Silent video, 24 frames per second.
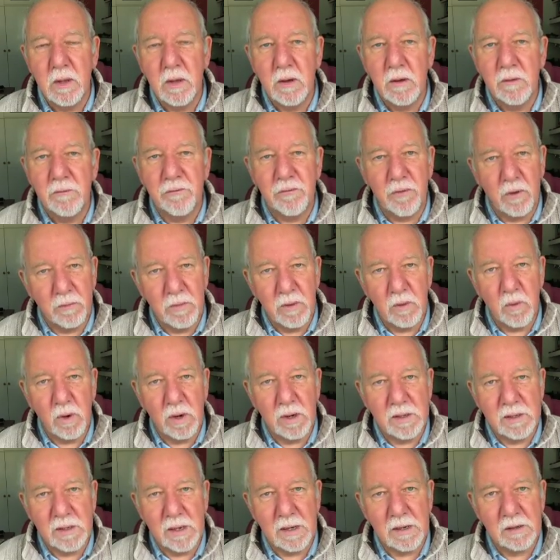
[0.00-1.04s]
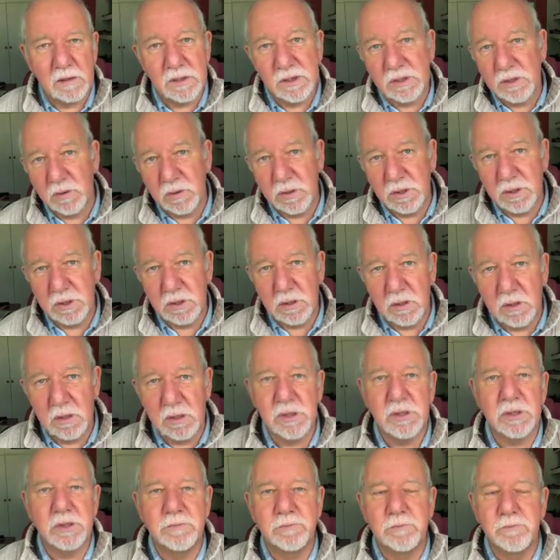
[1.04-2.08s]
from the White House to a
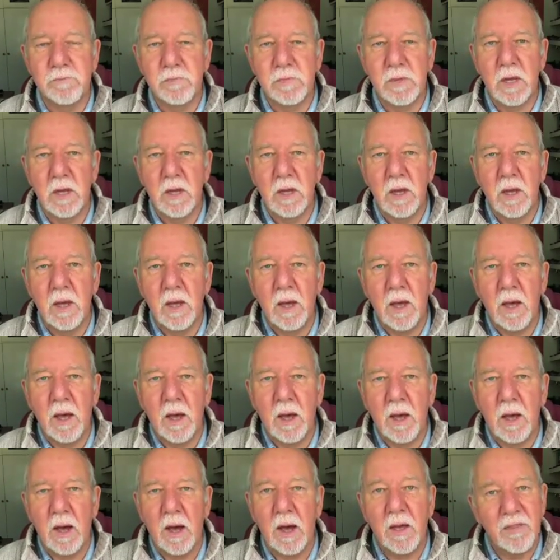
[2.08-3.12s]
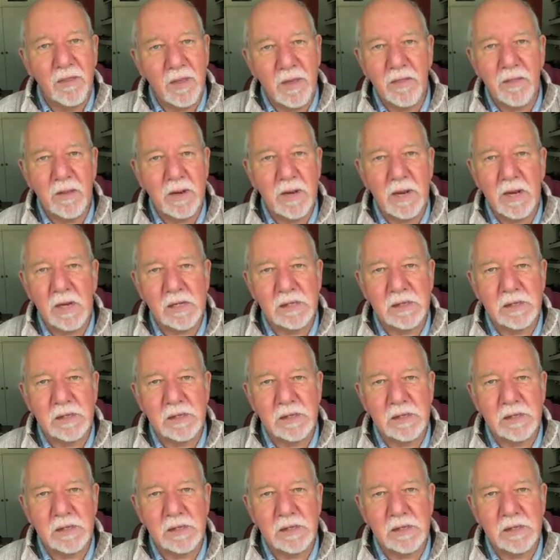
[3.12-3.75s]
church, and then the next